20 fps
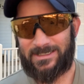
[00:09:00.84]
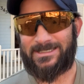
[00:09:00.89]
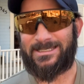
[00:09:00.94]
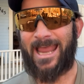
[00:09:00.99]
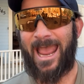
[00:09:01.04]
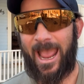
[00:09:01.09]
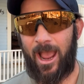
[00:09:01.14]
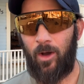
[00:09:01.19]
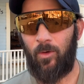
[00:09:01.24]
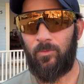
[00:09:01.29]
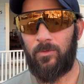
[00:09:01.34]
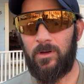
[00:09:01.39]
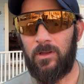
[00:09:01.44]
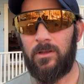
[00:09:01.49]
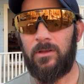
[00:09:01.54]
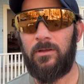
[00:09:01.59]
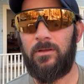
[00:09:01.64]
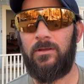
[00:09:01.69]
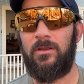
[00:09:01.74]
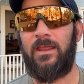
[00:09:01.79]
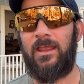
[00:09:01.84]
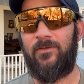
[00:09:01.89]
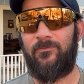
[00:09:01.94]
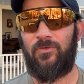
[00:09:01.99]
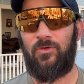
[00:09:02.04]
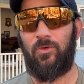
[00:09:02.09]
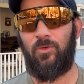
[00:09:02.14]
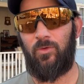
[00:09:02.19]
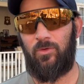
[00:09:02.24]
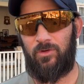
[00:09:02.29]
down if
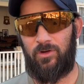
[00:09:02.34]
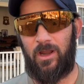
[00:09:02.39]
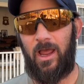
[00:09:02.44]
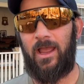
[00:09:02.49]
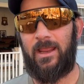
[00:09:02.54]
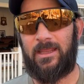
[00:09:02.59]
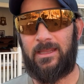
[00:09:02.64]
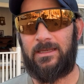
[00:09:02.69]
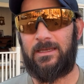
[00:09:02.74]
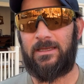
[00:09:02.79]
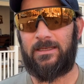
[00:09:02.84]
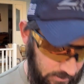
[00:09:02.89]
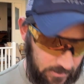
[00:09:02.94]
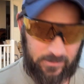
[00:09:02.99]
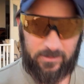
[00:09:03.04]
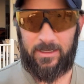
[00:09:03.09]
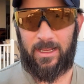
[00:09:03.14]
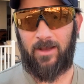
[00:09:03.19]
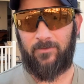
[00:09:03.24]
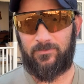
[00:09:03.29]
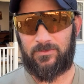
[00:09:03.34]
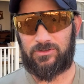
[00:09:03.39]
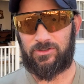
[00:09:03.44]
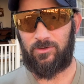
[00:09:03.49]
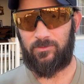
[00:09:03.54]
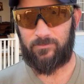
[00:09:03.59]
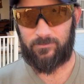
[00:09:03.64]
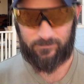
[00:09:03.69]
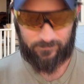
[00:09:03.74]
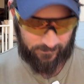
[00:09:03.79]
you're not hitting the alpha
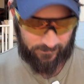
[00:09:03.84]
zone.